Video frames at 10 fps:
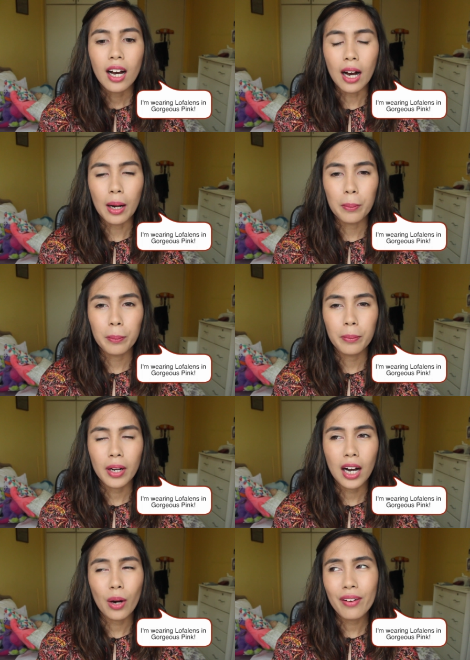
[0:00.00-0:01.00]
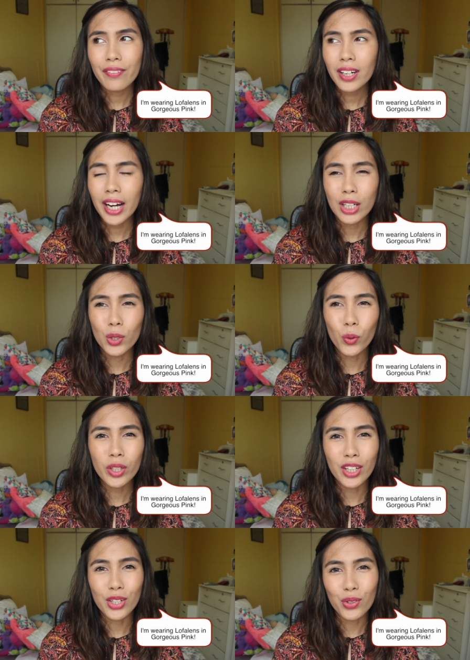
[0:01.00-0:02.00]
Um, however, I
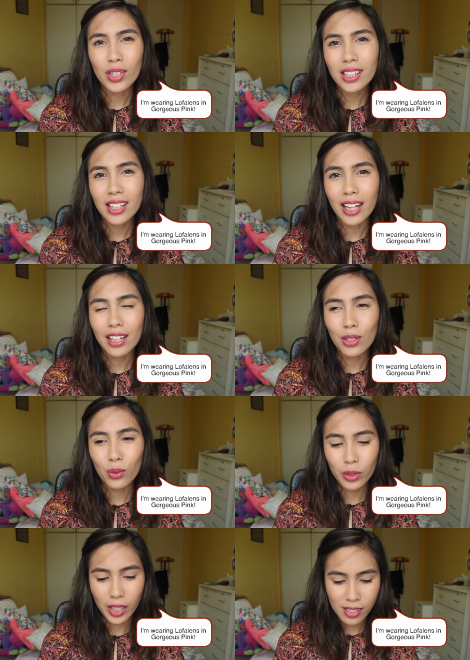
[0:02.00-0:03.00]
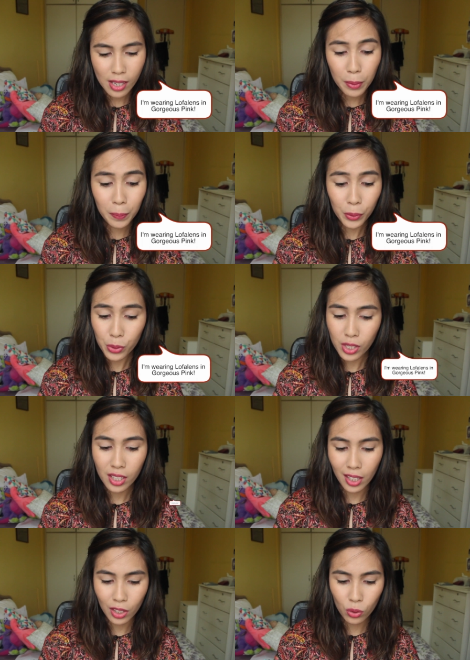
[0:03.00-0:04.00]
don't agree that, you know, there are some people who say
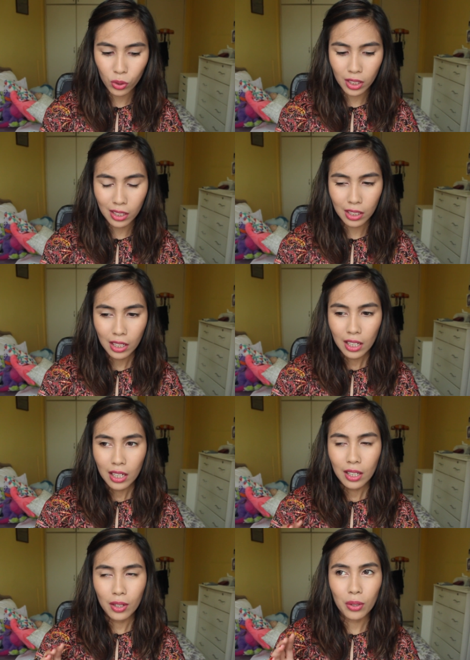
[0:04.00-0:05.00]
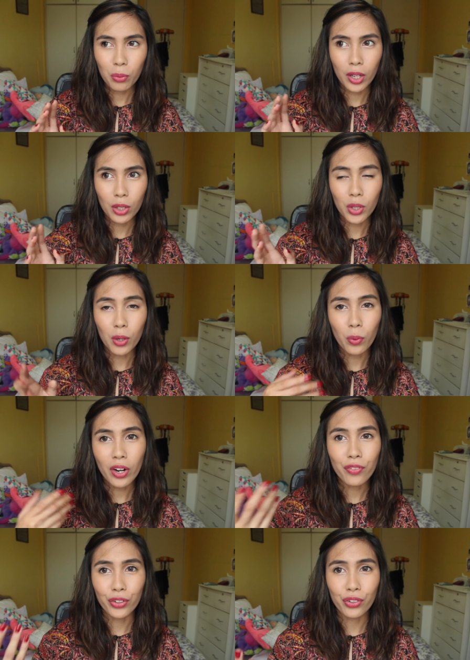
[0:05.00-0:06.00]
that, you know, it you can
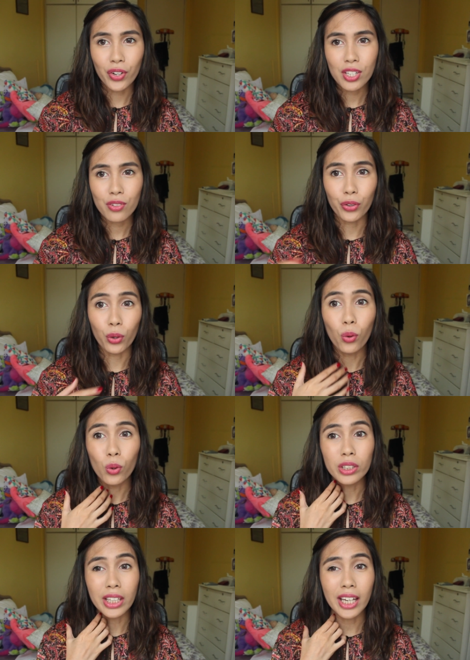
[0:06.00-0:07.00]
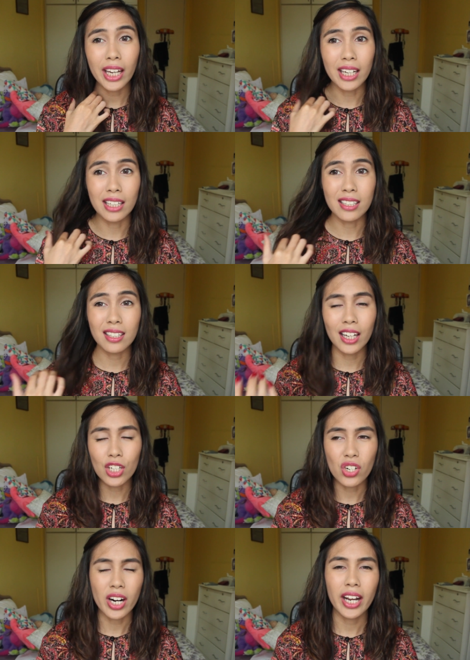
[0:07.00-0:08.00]
wear it for the rest for the whole day and it doesn't
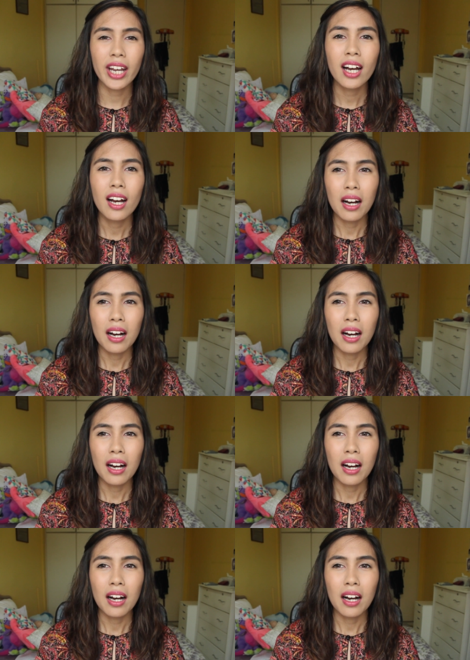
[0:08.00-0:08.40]
get dry